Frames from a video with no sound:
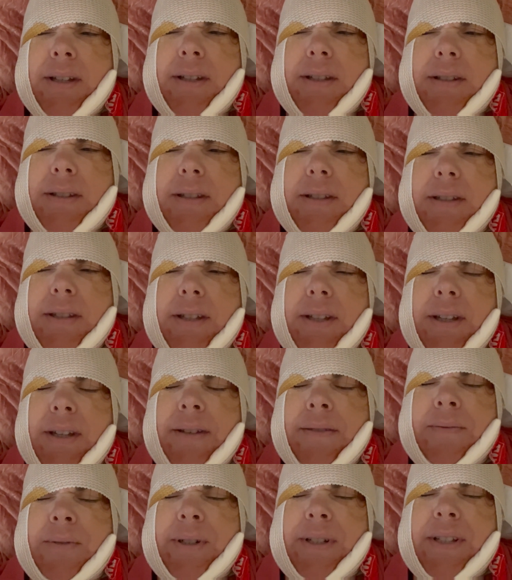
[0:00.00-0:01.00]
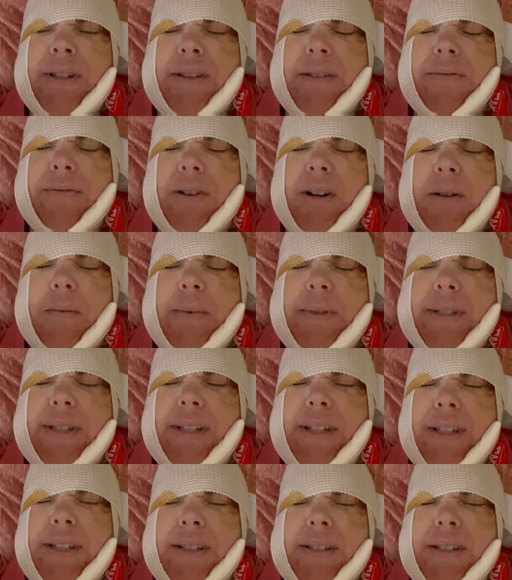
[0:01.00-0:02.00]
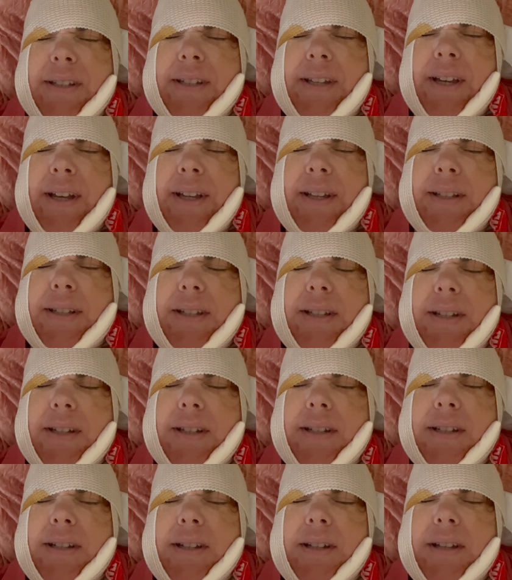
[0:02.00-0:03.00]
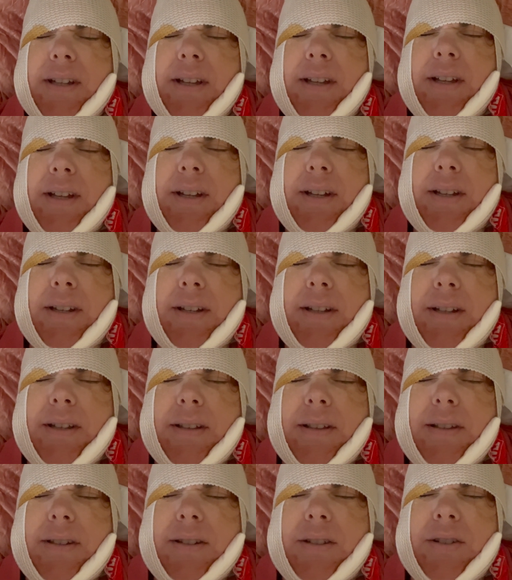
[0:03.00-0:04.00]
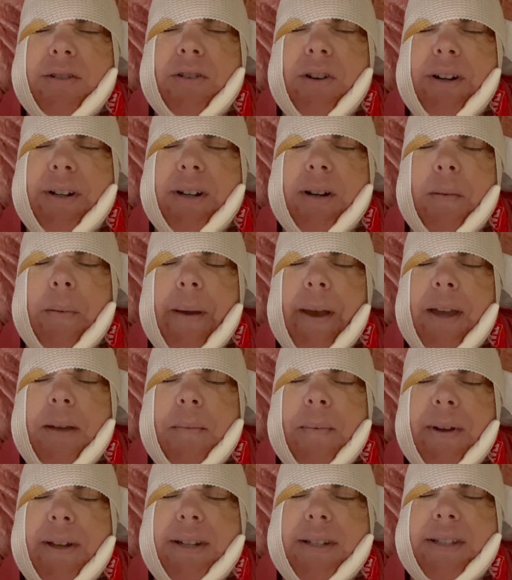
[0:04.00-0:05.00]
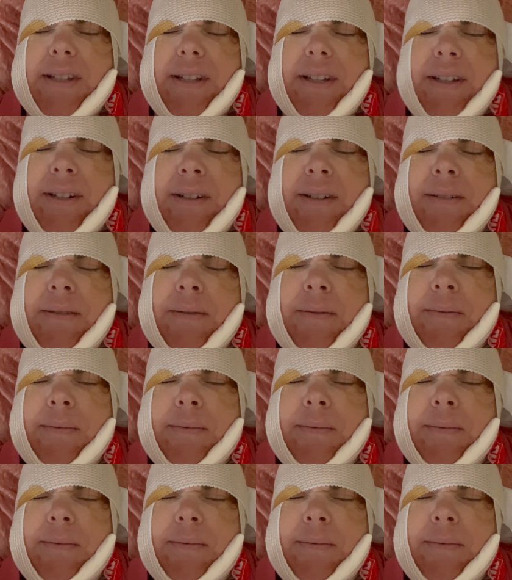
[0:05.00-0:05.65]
Steve went to the pharmacy to get the stronger pain medicine.